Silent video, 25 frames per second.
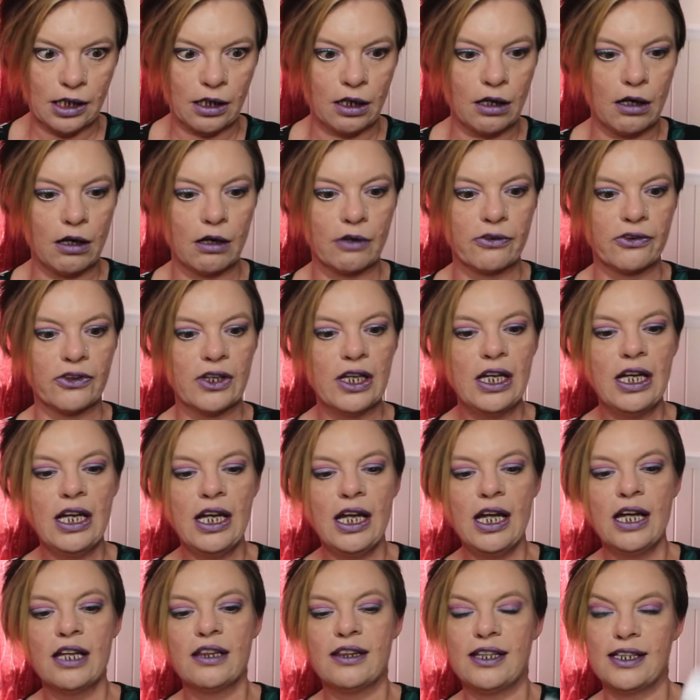cloth.
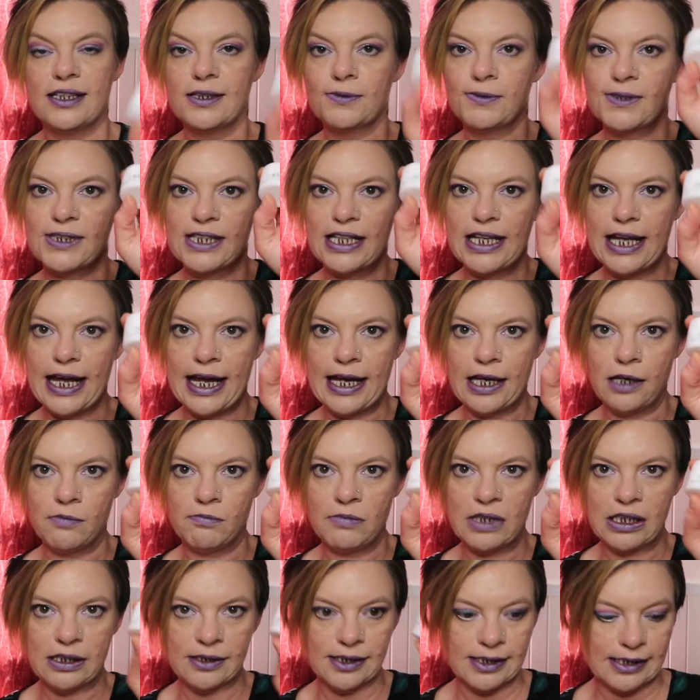This was an
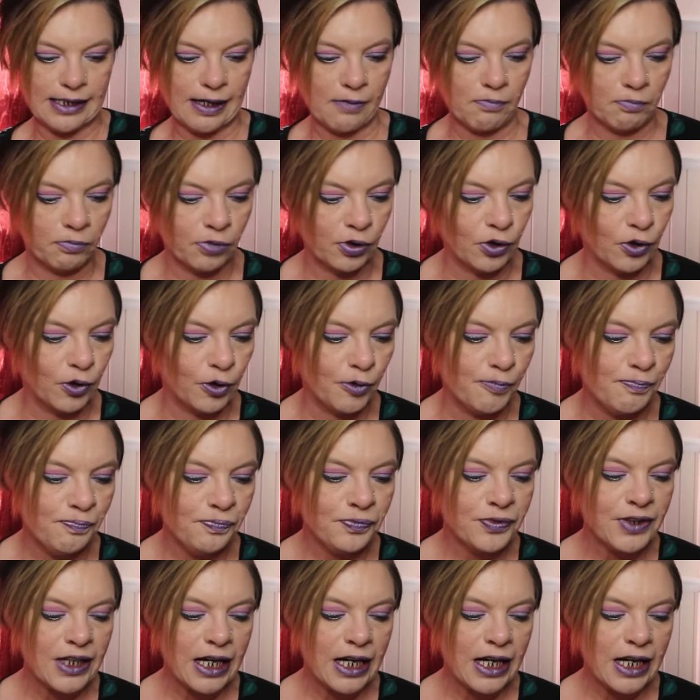8ml sample,